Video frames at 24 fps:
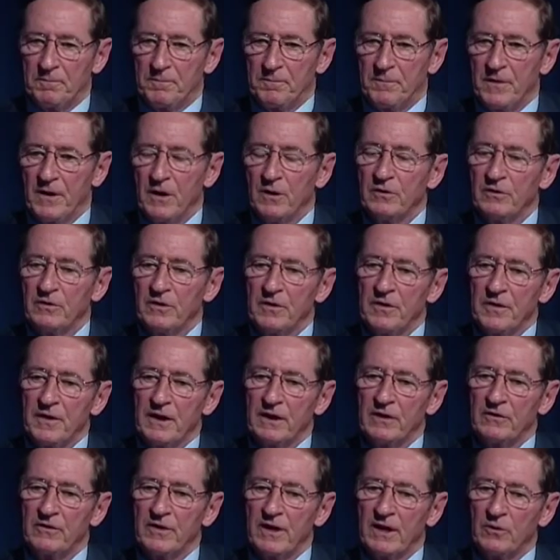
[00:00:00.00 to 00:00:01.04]
Those are
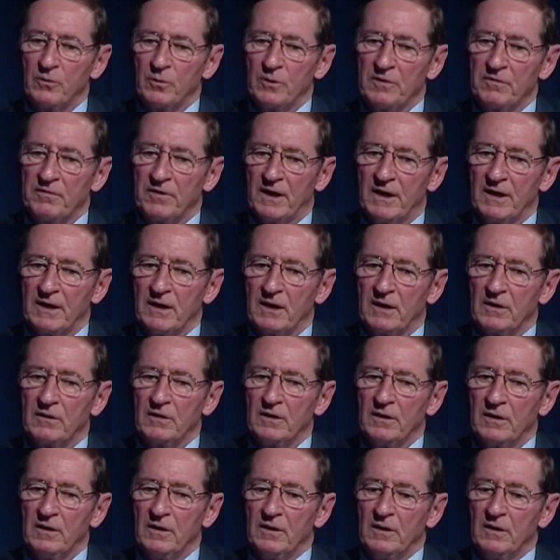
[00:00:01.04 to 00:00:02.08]
things that we find out
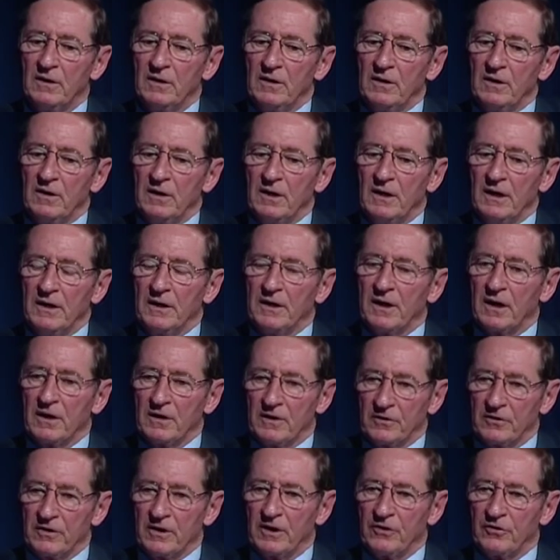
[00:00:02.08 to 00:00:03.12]
in our
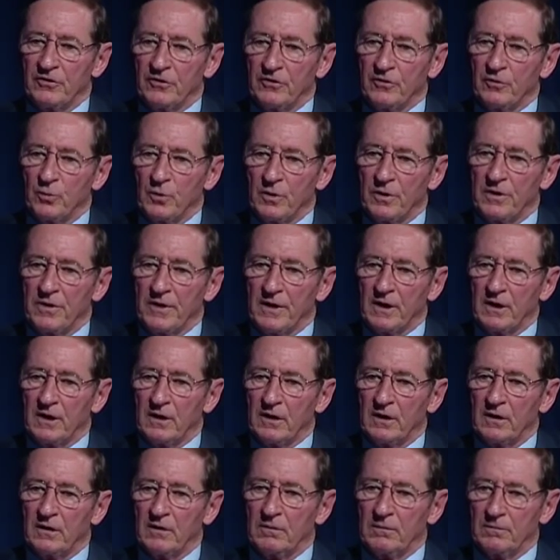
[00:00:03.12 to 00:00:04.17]
discussions with
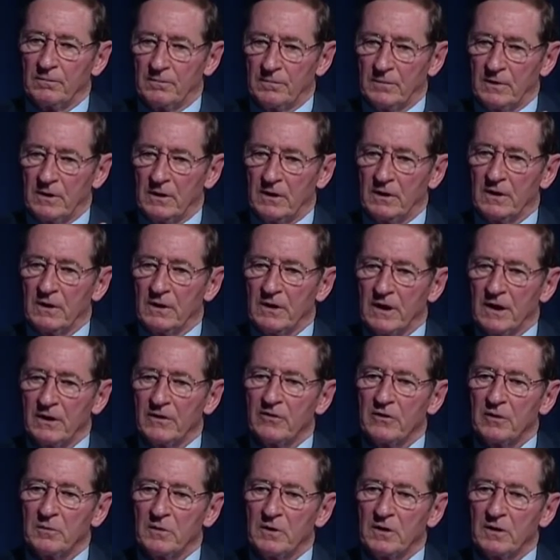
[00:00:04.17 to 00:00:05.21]
our
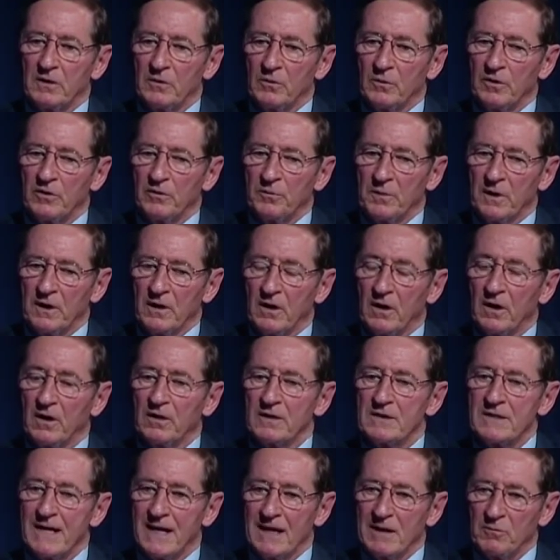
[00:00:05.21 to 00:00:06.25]
customer. We spend a lot
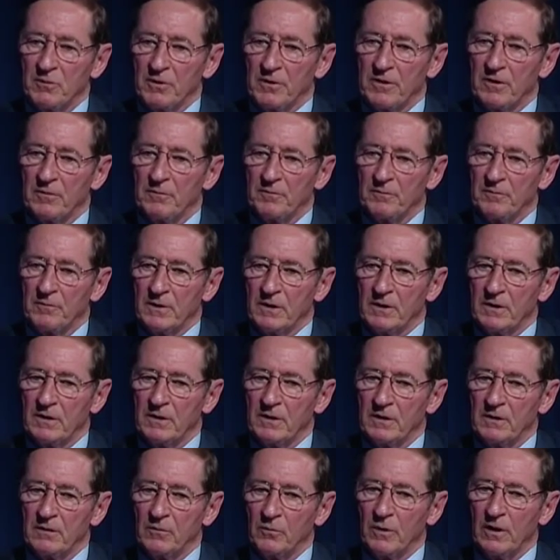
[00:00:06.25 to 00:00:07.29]
of time with them.
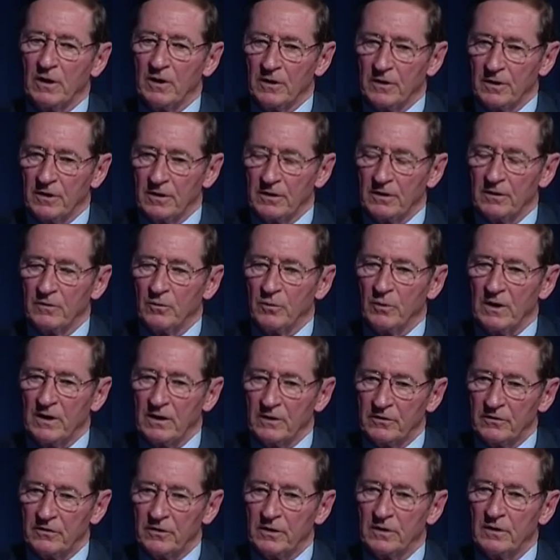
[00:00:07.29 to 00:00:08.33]
We learn, we
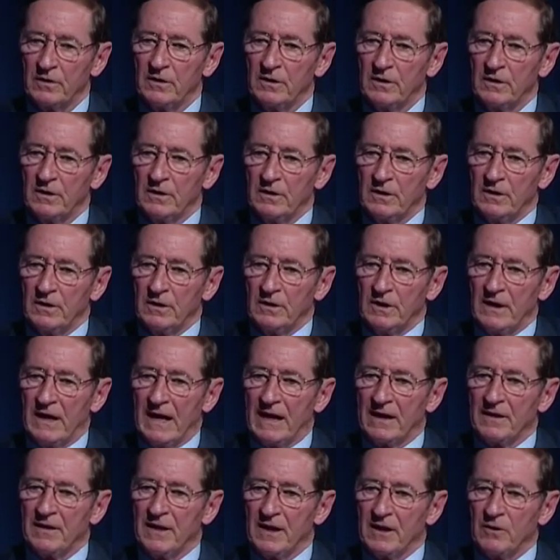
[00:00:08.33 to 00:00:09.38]
listen,
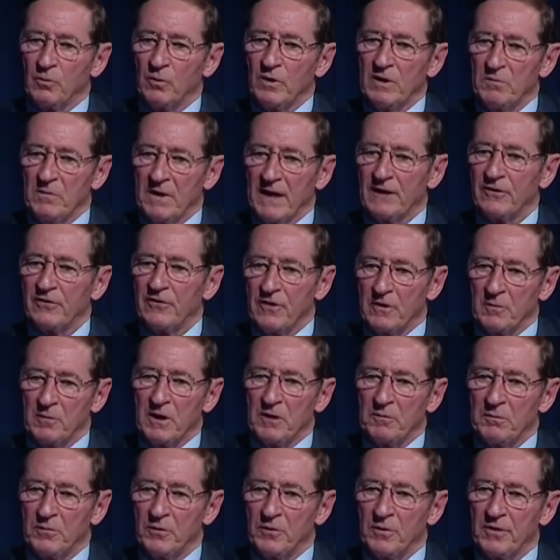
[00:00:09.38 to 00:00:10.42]
and then we match them
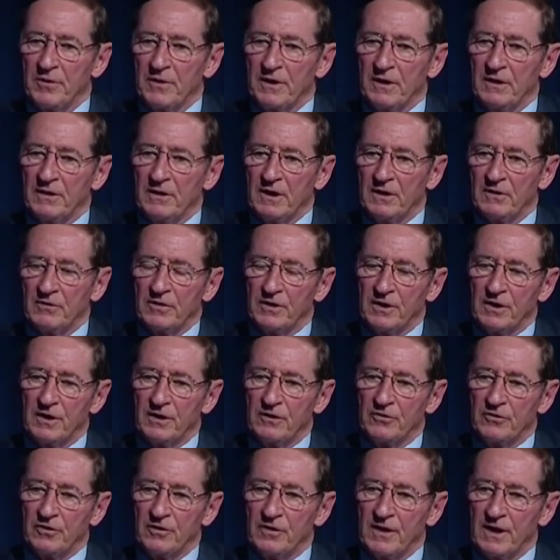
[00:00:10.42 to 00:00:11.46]
up with the
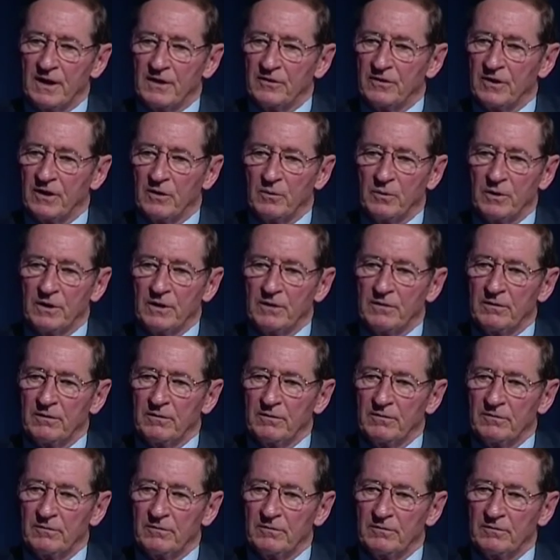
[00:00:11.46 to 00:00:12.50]
destination. That's how we
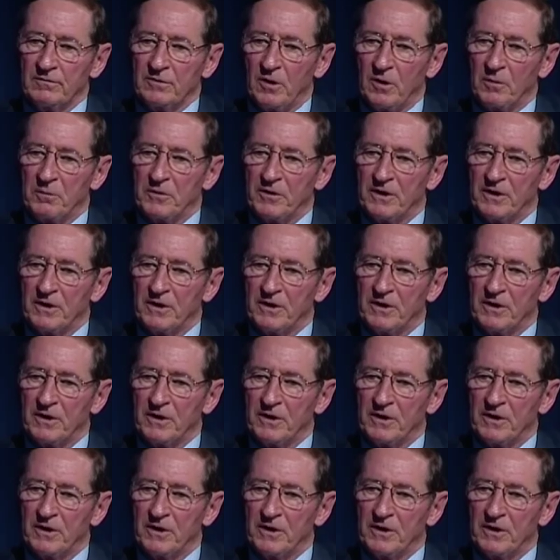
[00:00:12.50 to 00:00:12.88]
operate.